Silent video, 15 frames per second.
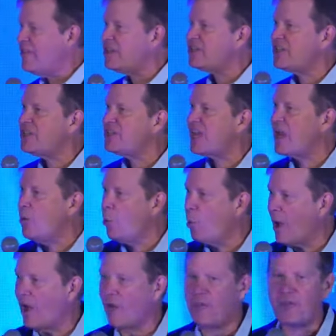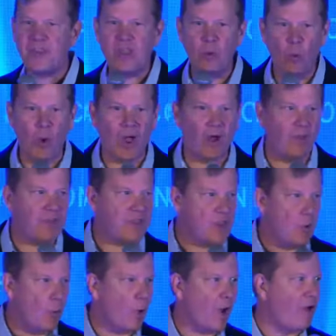This is a wealthy,
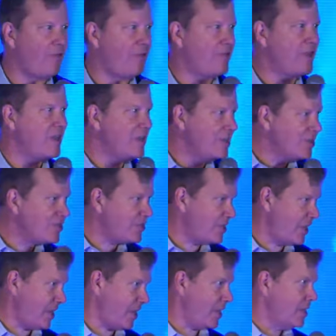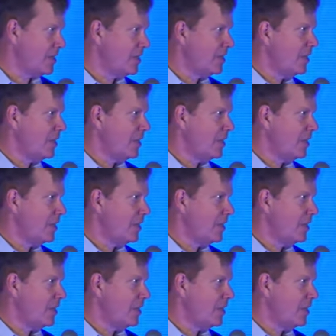wealthy, wealthy city.